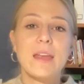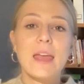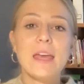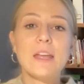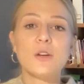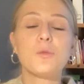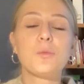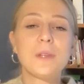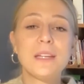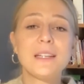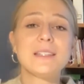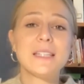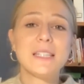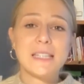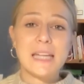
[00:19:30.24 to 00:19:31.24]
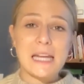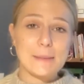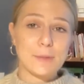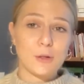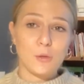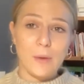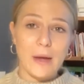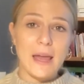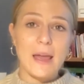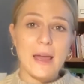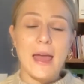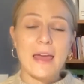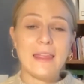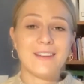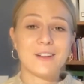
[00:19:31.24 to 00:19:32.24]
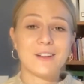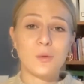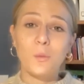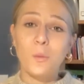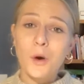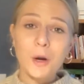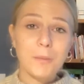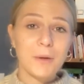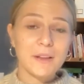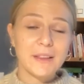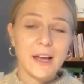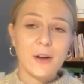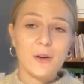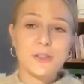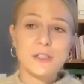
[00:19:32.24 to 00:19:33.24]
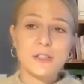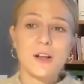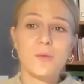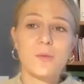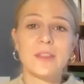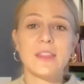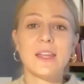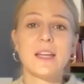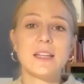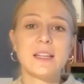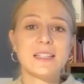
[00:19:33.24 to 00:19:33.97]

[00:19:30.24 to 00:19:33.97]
In a really sustainable way. And there's a workbook that goes along with it.